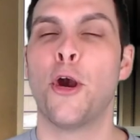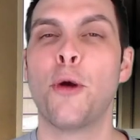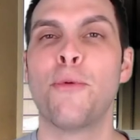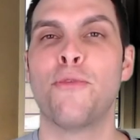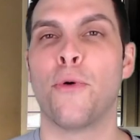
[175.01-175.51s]

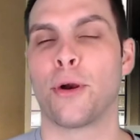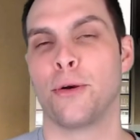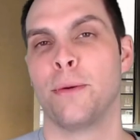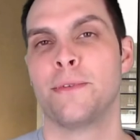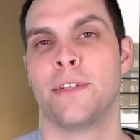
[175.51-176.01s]
herbivore
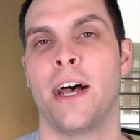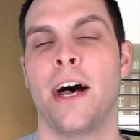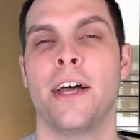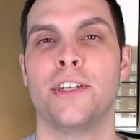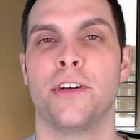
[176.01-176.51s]
groups
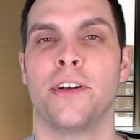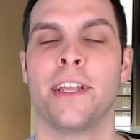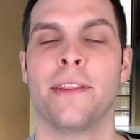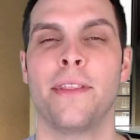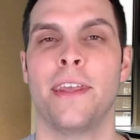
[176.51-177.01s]
uh,
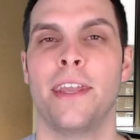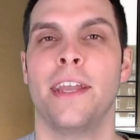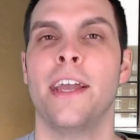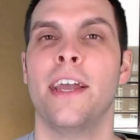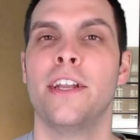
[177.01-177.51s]
during the